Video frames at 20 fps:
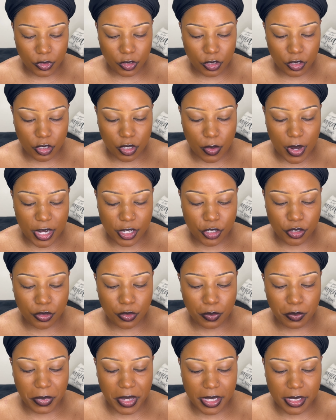So I do
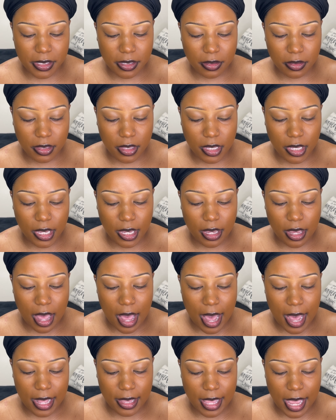mix the
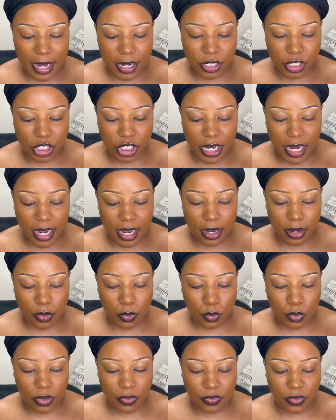highlighting shade
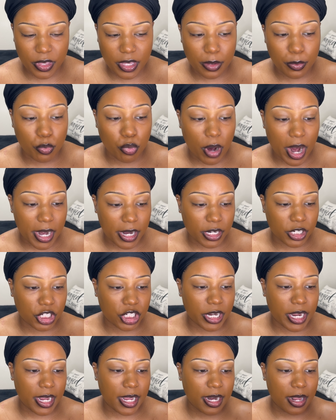with the brightness
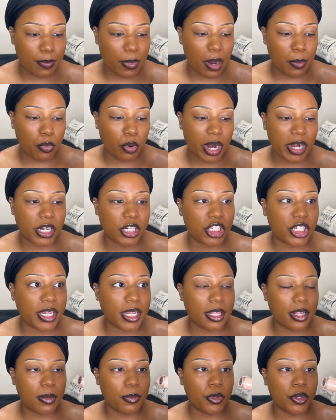shade, and my brightness
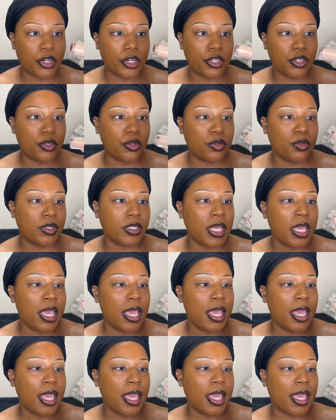shade that I'm going to use
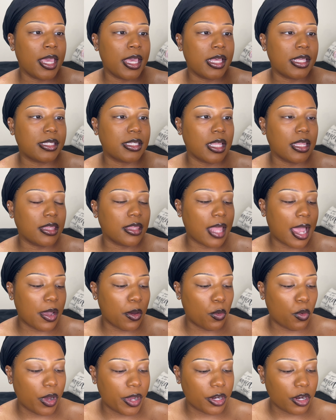is
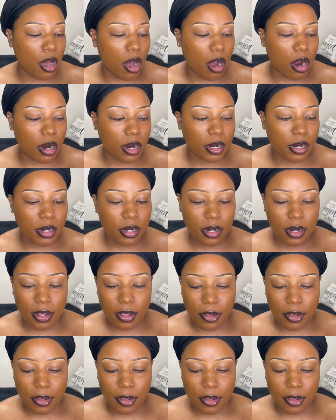light 1R.